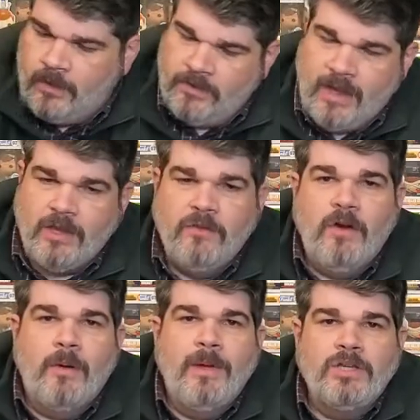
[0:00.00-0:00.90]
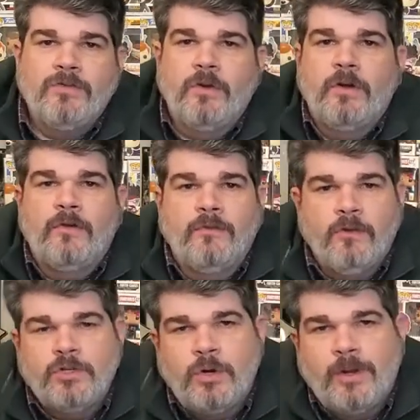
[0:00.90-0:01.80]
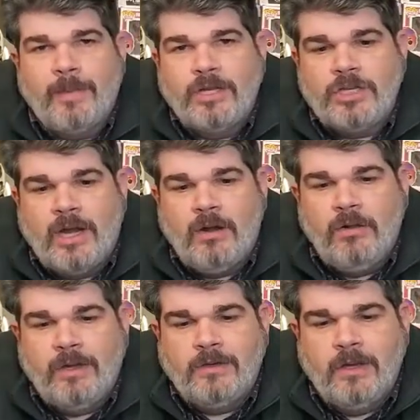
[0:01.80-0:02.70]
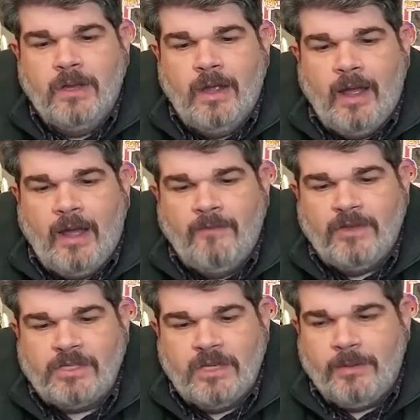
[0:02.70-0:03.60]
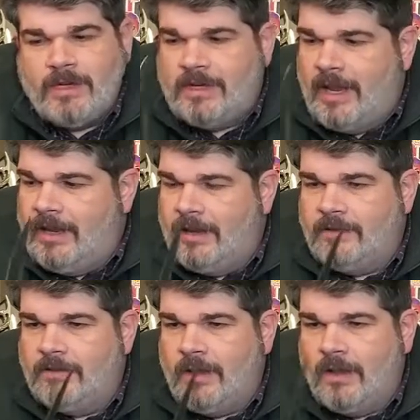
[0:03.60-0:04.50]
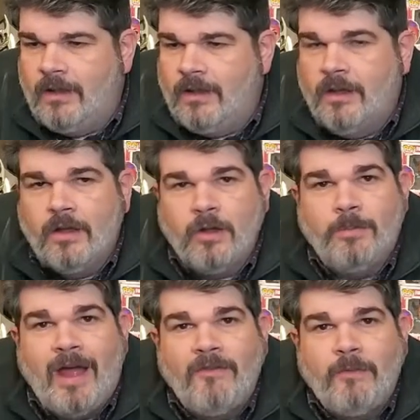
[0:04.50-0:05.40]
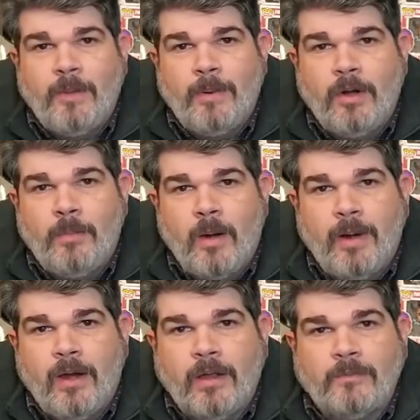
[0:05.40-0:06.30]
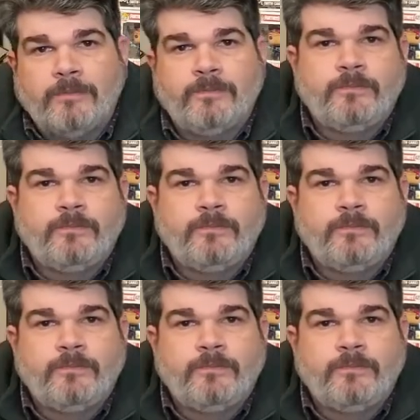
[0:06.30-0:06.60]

Thank you very much for, for joining my channel and uh, visiting me today, and uh, goodbye from the Bearded Barbarian.